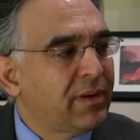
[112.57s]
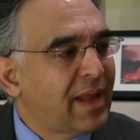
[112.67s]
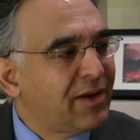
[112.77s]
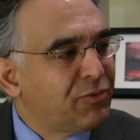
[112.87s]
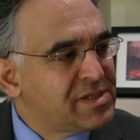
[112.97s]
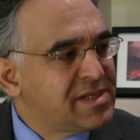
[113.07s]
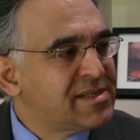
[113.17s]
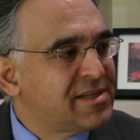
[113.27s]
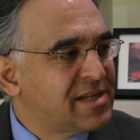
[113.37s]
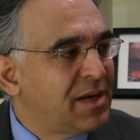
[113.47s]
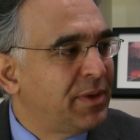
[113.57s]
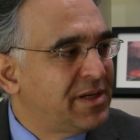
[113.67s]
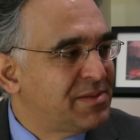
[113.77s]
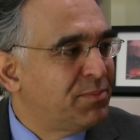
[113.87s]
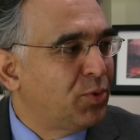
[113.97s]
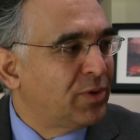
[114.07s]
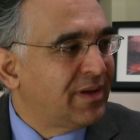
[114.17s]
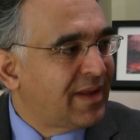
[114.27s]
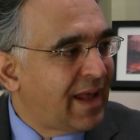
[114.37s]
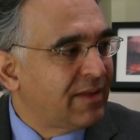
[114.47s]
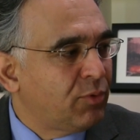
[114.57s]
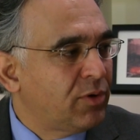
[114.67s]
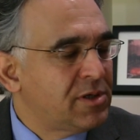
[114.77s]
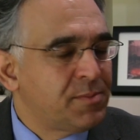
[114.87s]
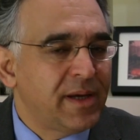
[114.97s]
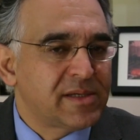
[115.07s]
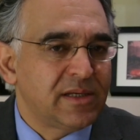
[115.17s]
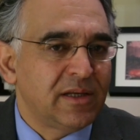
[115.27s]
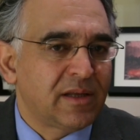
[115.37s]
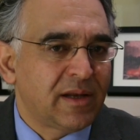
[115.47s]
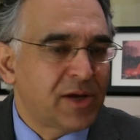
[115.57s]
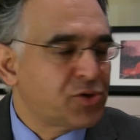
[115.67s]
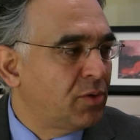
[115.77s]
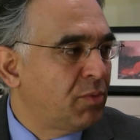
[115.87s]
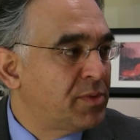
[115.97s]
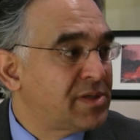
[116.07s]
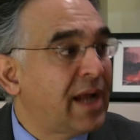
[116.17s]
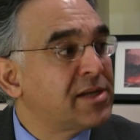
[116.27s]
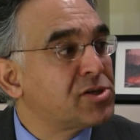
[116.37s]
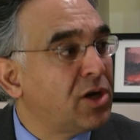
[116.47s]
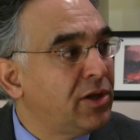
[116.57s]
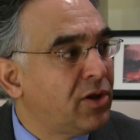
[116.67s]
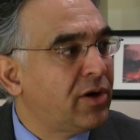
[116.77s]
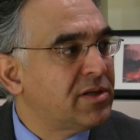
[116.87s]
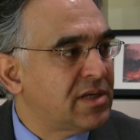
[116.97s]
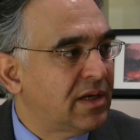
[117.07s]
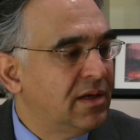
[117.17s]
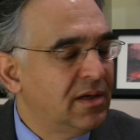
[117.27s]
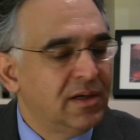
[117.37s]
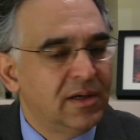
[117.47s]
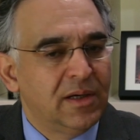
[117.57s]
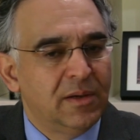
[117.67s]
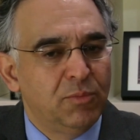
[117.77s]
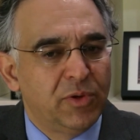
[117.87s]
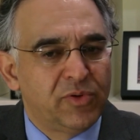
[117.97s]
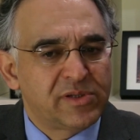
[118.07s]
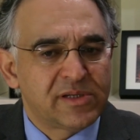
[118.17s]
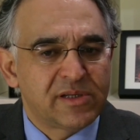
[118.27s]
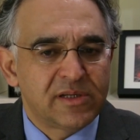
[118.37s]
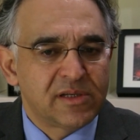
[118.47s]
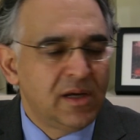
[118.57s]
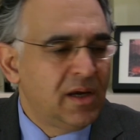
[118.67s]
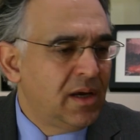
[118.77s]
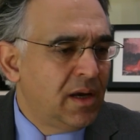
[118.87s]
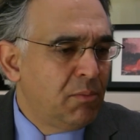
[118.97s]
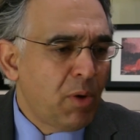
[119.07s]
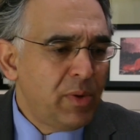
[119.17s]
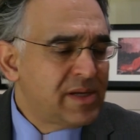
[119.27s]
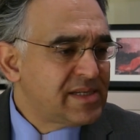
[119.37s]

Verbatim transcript: But that resistance element is important. That's what is, makes it international women's, and solidarity with resistance. But we'll